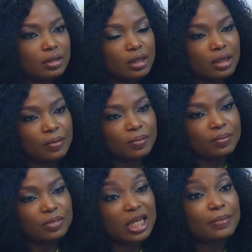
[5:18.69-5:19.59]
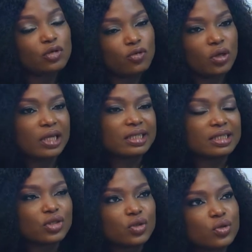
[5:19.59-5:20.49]
um, types of
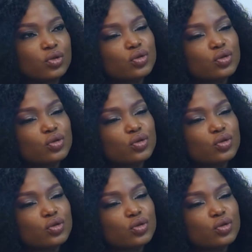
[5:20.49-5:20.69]
organizations.